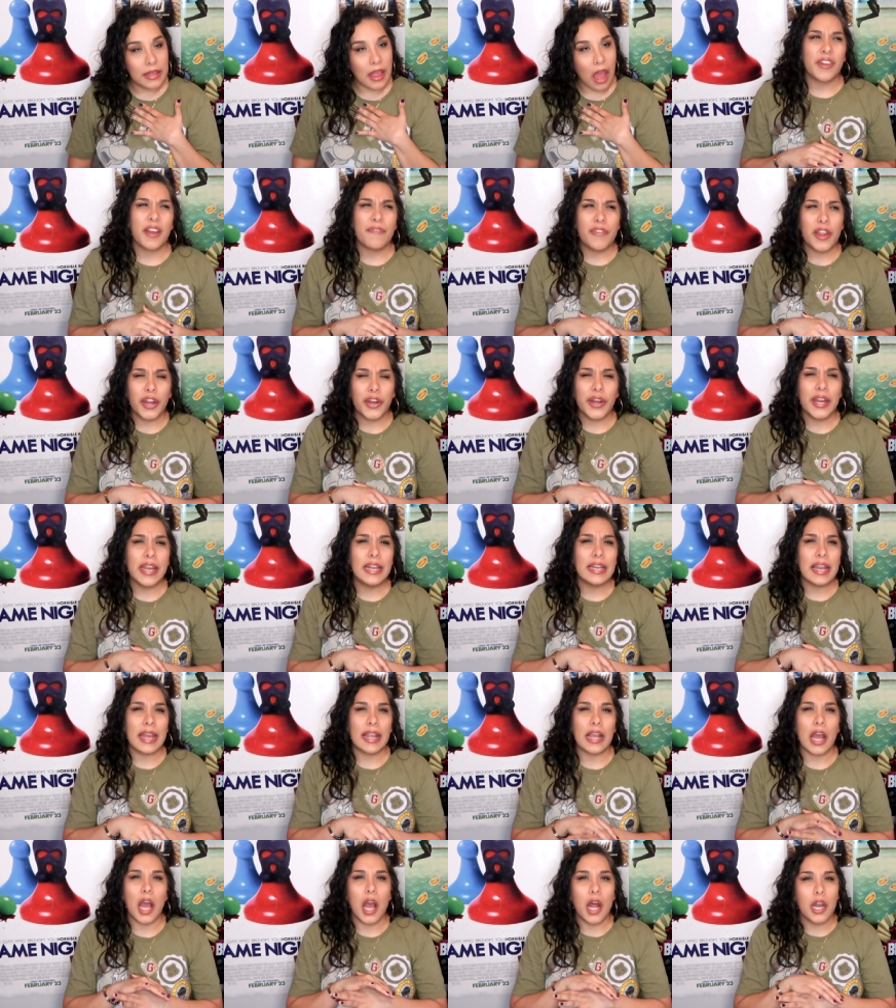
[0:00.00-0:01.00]
A very,
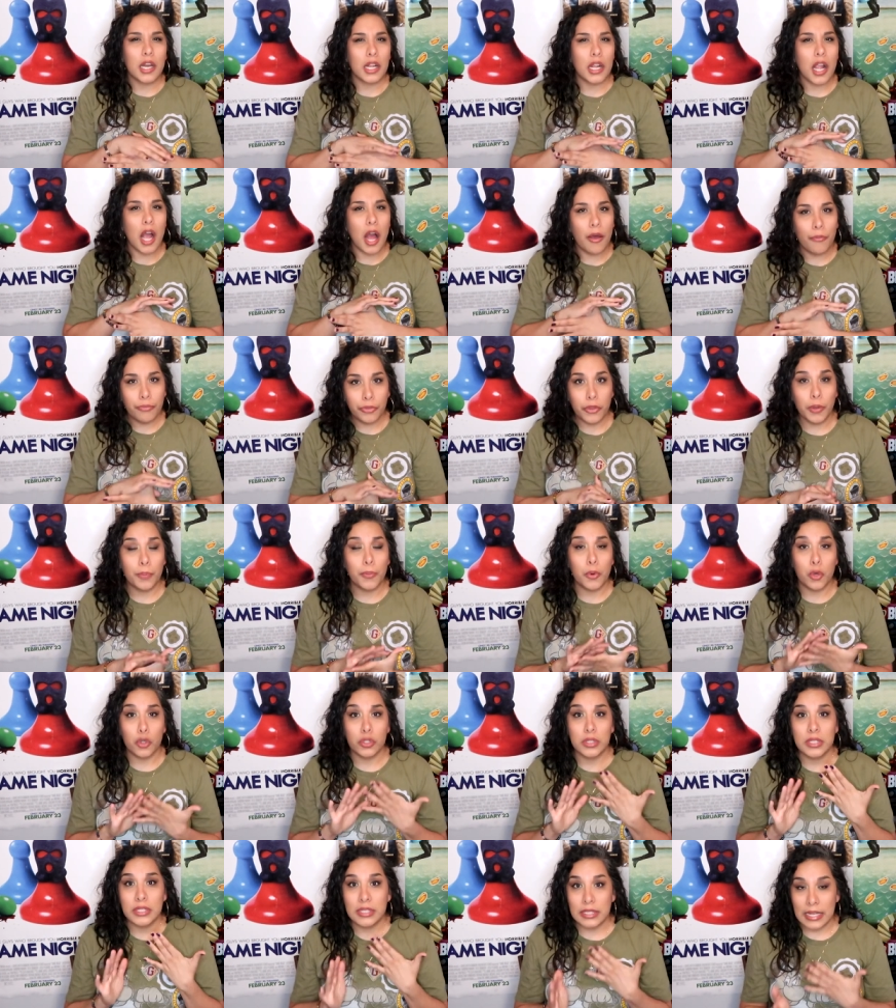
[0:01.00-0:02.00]
like,
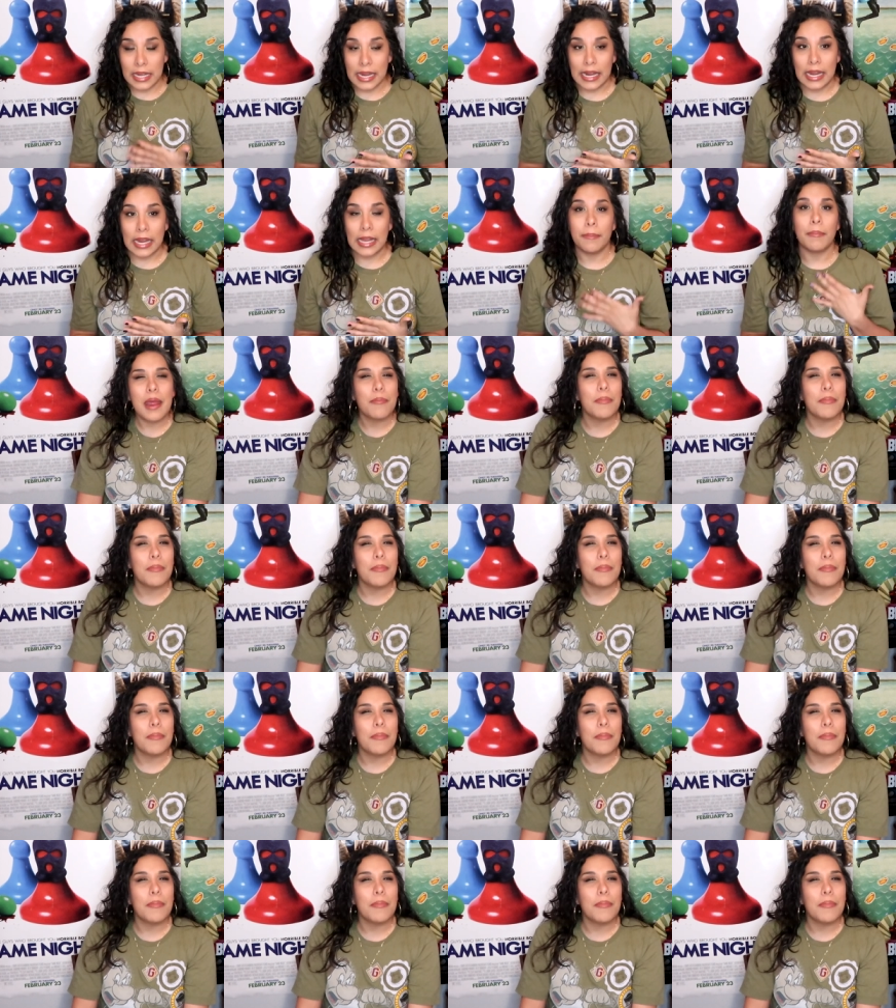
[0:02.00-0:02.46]
uncomfortable scene.